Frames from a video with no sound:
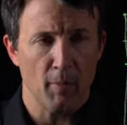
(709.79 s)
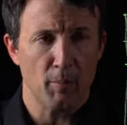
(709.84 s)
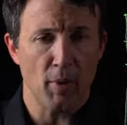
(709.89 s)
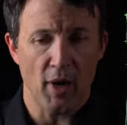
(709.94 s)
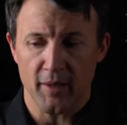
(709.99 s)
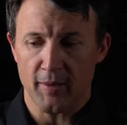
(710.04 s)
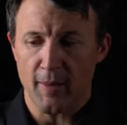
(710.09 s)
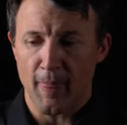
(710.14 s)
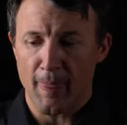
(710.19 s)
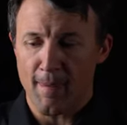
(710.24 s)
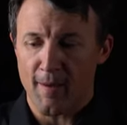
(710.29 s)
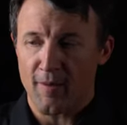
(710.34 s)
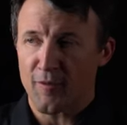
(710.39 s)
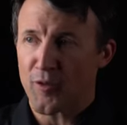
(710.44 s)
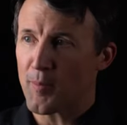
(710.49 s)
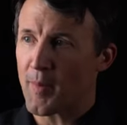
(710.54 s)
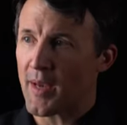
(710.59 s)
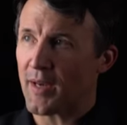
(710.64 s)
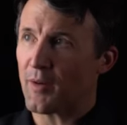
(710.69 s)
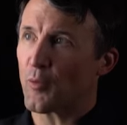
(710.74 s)
But
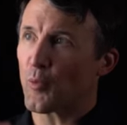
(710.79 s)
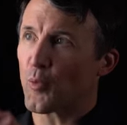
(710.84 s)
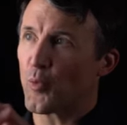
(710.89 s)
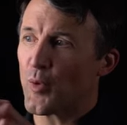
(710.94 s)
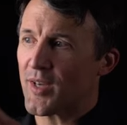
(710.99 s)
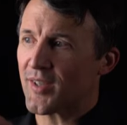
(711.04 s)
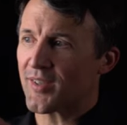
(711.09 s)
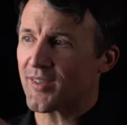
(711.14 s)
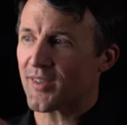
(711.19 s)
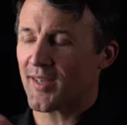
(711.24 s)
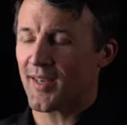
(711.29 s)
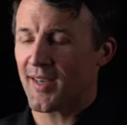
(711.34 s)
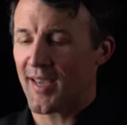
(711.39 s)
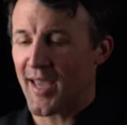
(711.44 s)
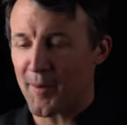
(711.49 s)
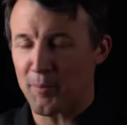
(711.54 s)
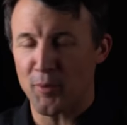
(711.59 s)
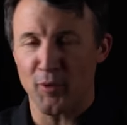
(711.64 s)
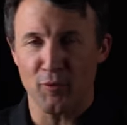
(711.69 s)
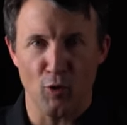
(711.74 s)
from a risk
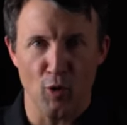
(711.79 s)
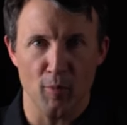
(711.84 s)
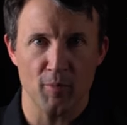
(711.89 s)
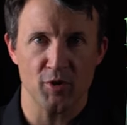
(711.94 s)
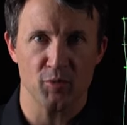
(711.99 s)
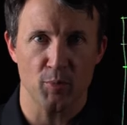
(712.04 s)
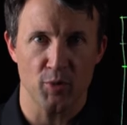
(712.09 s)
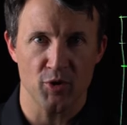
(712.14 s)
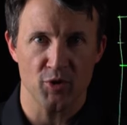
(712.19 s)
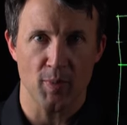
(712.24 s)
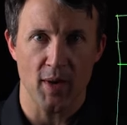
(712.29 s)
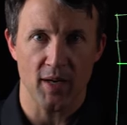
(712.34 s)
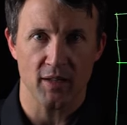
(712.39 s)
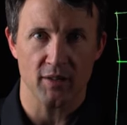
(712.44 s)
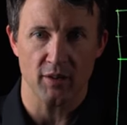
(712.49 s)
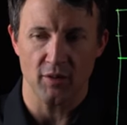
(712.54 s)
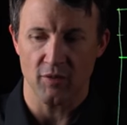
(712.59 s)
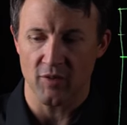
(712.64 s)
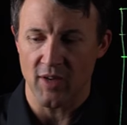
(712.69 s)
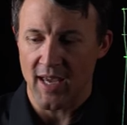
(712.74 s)
and performance
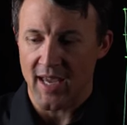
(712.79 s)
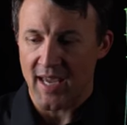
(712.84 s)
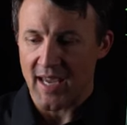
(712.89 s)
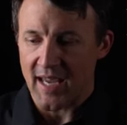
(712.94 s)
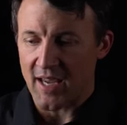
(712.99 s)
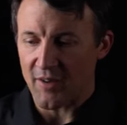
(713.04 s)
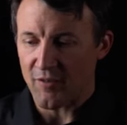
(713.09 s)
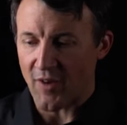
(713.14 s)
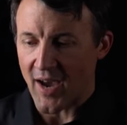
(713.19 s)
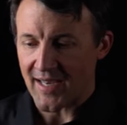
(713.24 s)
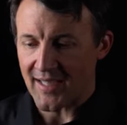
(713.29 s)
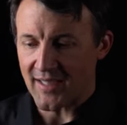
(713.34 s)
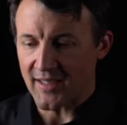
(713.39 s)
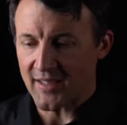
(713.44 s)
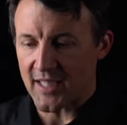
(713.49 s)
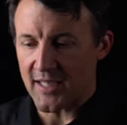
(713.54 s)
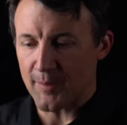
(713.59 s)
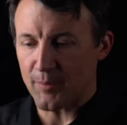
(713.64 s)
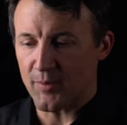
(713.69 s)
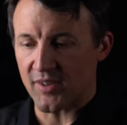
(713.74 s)
perspective, if I
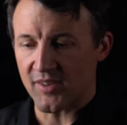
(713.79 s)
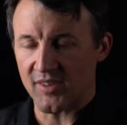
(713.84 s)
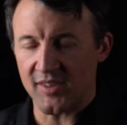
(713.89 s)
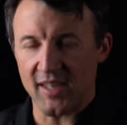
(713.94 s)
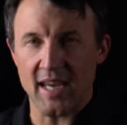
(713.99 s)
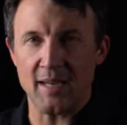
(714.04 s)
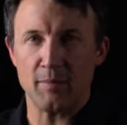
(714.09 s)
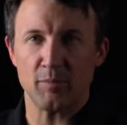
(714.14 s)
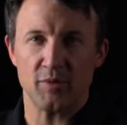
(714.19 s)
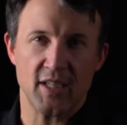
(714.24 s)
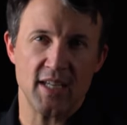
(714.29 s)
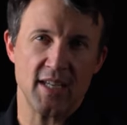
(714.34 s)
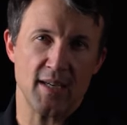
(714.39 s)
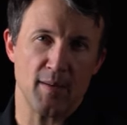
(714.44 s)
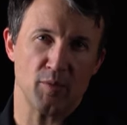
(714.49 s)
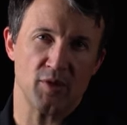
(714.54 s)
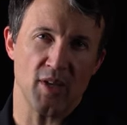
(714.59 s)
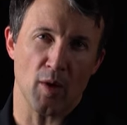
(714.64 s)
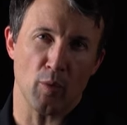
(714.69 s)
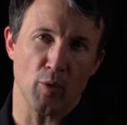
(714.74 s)
can keep the same
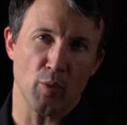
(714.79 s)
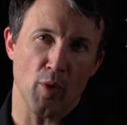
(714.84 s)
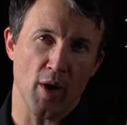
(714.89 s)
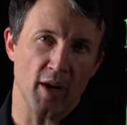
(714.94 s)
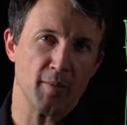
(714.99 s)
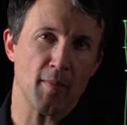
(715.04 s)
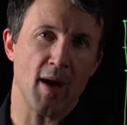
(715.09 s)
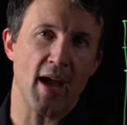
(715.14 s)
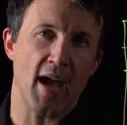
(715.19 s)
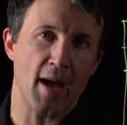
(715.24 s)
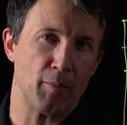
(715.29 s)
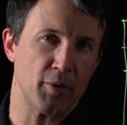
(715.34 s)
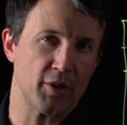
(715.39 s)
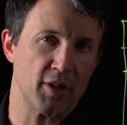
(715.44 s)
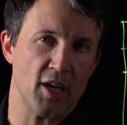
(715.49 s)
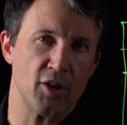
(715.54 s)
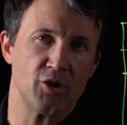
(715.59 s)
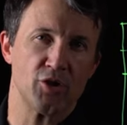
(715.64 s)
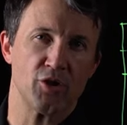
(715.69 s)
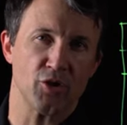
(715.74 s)
teams that were running my
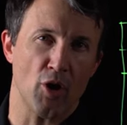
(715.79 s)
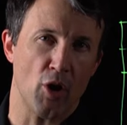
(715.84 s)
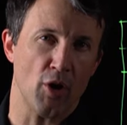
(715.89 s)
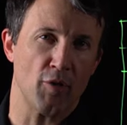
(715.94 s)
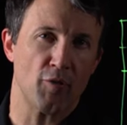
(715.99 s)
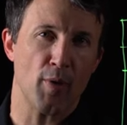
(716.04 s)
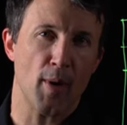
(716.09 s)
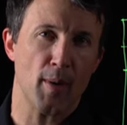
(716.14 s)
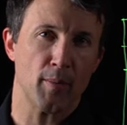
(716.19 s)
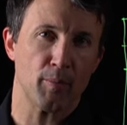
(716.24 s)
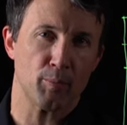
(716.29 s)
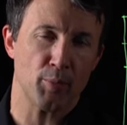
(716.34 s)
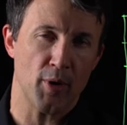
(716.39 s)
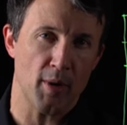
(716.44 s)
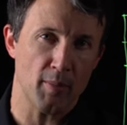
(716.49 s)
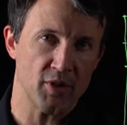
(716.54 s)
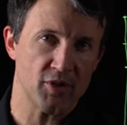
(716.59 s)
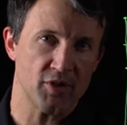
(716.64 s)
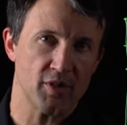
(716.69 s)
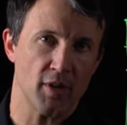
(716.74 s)
applications on
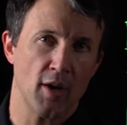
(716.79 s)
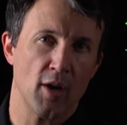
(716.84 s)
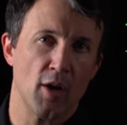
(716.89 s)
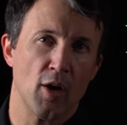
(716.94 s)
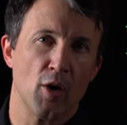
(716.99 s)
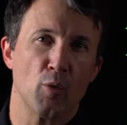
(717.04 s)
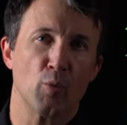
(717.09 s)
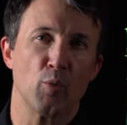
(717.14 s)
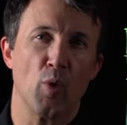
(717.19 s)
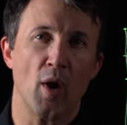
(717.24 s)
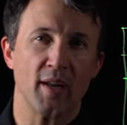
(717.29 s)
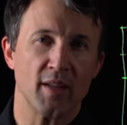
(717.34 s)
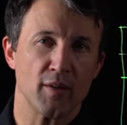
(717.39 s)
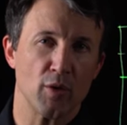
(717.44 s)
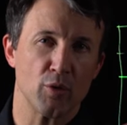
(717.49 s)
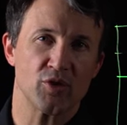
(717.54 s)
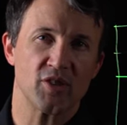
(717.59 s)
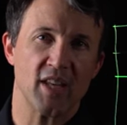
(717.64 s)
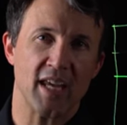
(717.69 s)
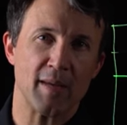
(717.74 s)
premise, running
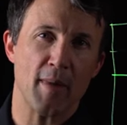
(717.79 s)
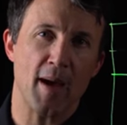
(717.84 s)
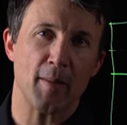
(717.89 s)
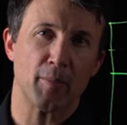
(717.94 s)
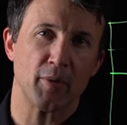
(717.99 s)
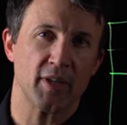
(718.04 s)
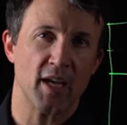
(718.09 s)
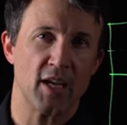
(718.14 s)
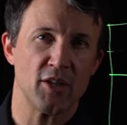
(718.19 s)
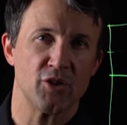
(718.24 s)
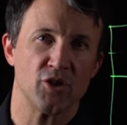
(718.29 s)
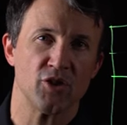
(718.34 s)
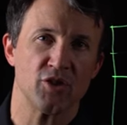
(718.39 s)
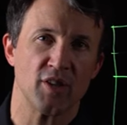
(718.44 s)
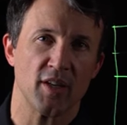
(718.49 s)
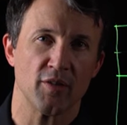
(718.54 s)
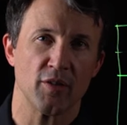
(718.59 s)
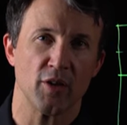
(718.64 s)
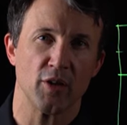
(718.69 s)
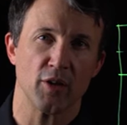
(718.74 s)
those same applications
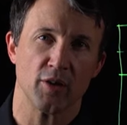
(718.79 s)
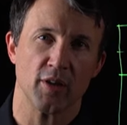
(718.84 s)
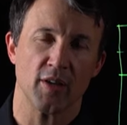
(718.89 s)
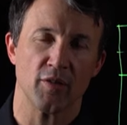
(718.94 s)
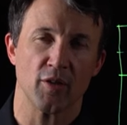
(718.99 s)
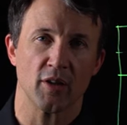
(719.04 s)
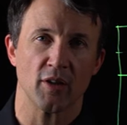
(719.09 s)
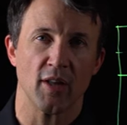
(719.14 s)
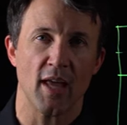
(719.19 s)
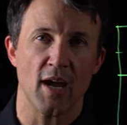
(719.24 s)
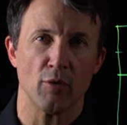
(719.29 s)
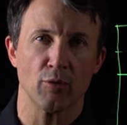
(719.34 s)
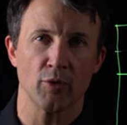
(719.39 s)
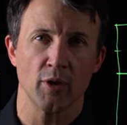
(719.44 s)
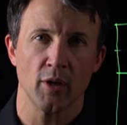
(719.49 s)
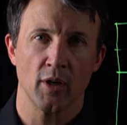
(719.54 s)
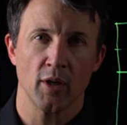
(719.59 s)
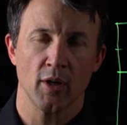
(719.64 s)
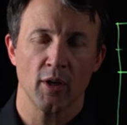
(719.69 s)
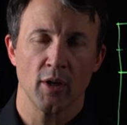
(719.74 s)
in the, in the
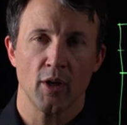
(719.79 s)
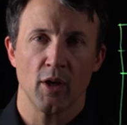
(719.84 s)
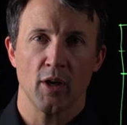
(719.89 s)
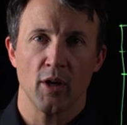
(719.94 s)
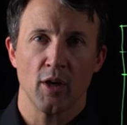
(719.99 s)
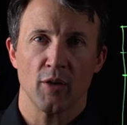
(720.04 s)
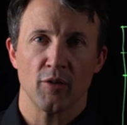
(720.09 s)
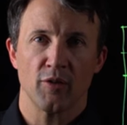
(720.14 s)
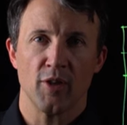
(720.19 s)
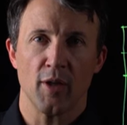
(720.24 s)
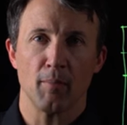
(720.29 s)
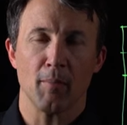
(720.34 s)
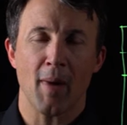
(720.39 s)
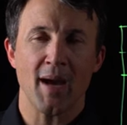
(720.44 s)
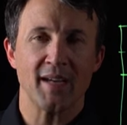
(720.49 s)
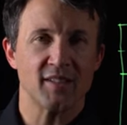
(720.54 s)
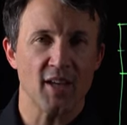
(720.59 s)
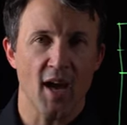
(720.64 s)
cloud, then my